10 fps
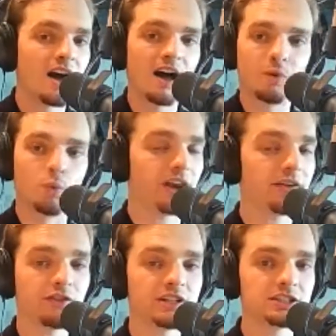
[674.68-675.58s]

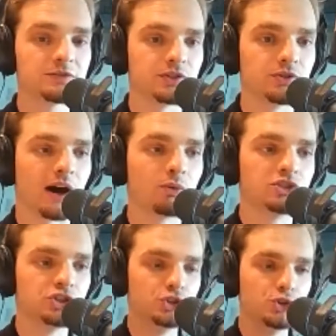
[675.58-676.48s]
Whatever it is for you, I
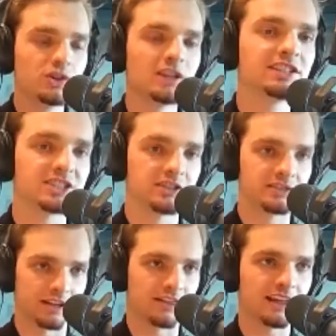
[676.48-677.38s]
want you, the listener,
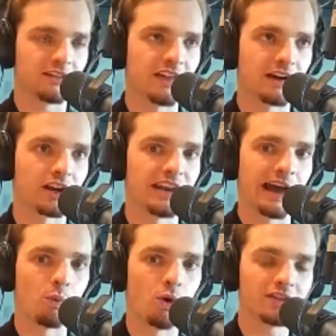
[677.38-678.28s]
to think of that right
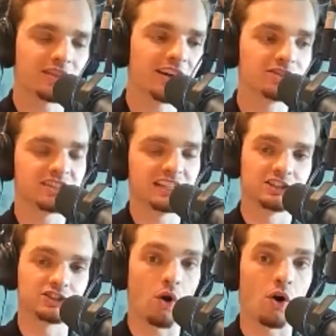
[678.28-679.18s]
now, what those
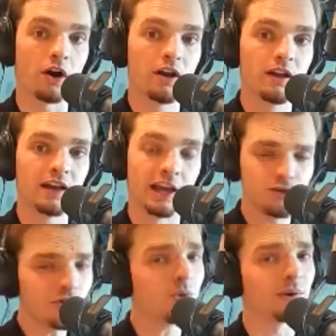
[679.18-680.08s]
things are. And
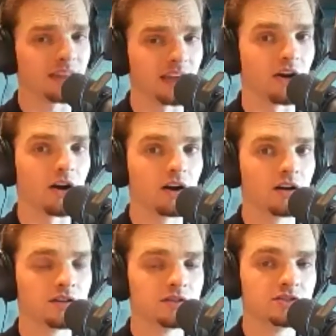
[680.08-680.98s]
you know what they are.
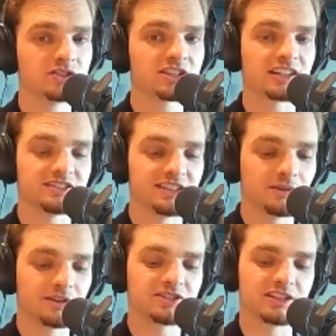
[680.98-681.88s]
You just got to sit
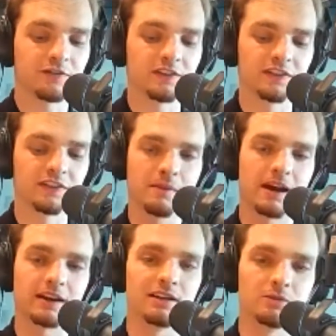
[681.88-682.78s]
with yourself and think
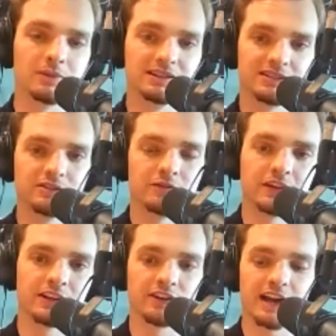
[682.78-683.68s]
about it a little bit until you
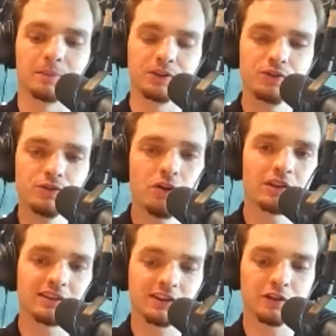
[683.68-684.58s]
figure it out. But you know
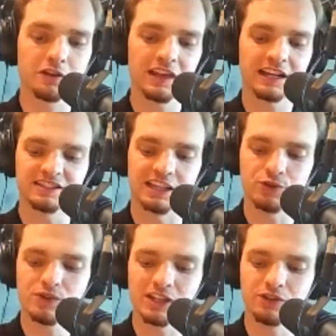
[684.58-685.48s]
that there are things that
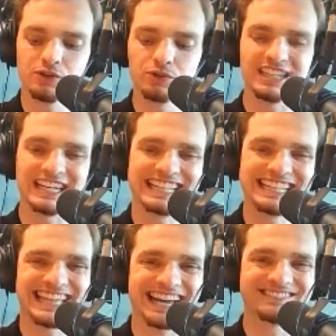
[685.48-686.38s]
you can use
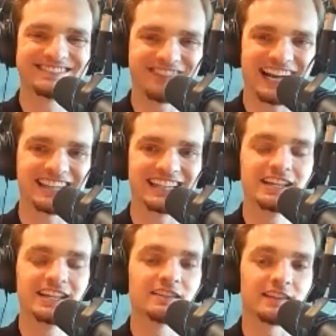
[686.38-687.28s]
in that valley
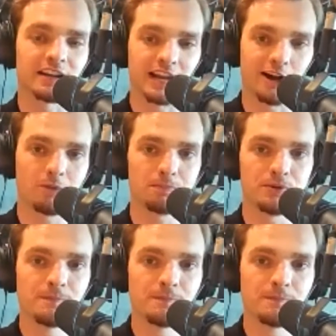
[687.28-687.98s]
that are going to help you.